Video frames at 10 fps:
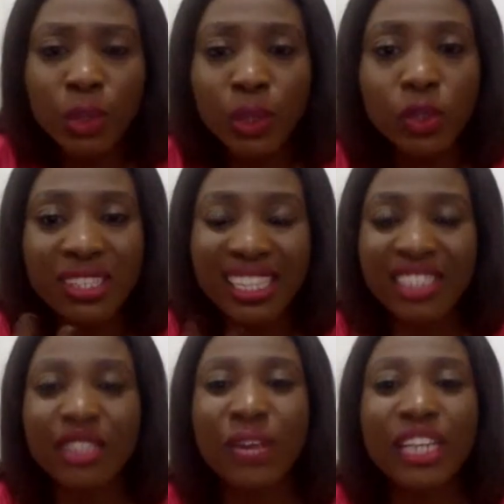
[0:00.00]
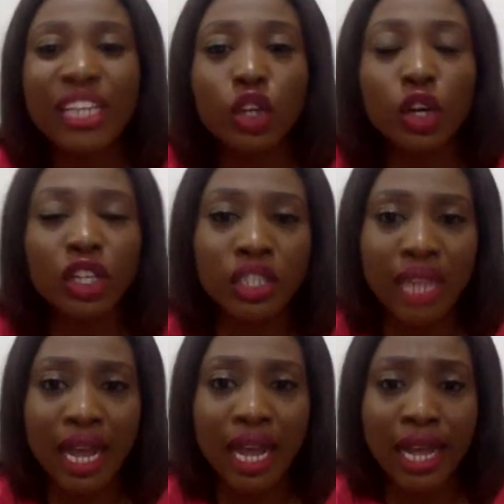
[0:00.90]
They were not satisfying the urge you
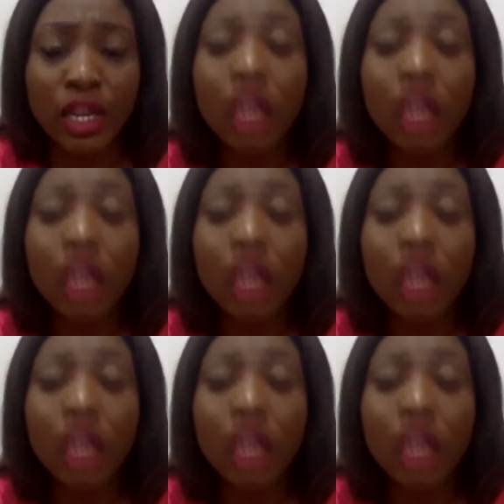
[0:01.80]
now had.